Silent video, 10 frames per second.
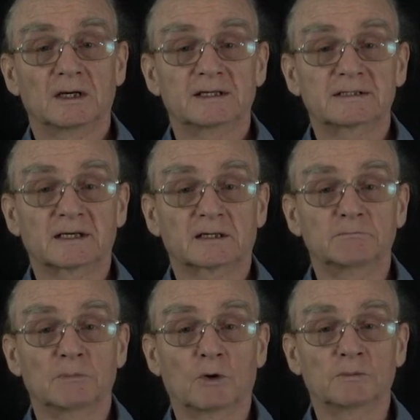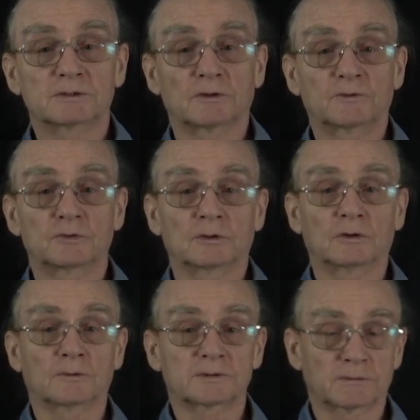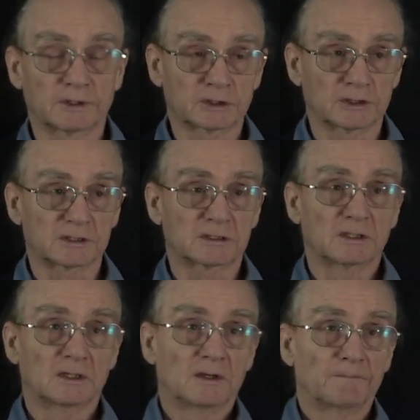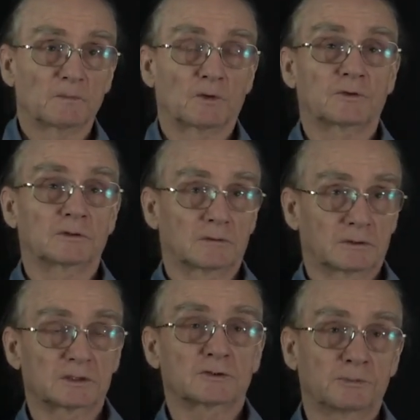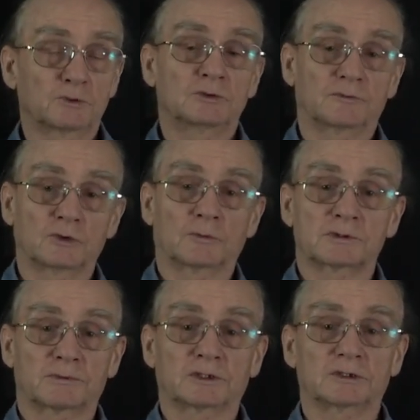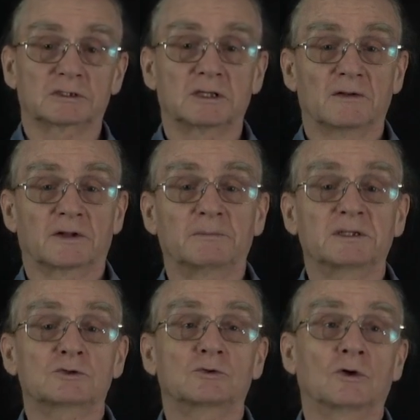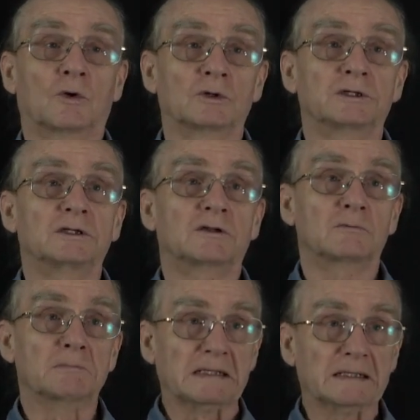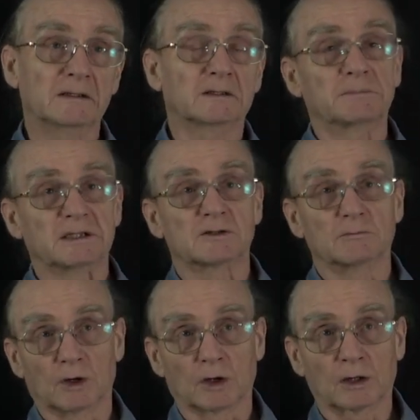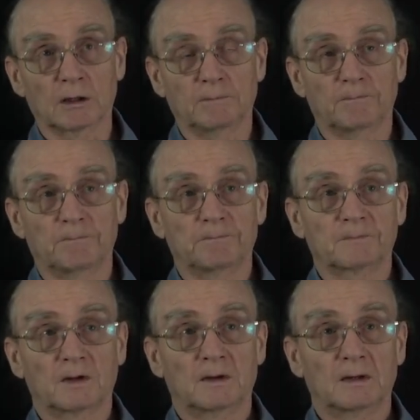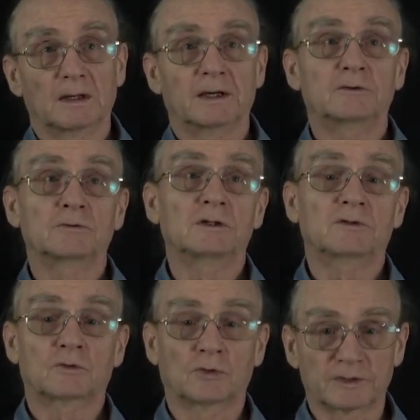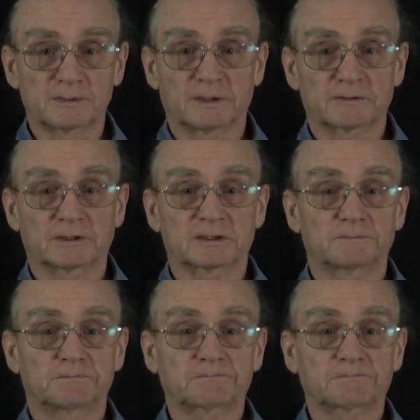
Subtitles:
and second moments of your observations, of the distribution of your observations. That means you only need the mean, that means the model, and you need the covariance matrix.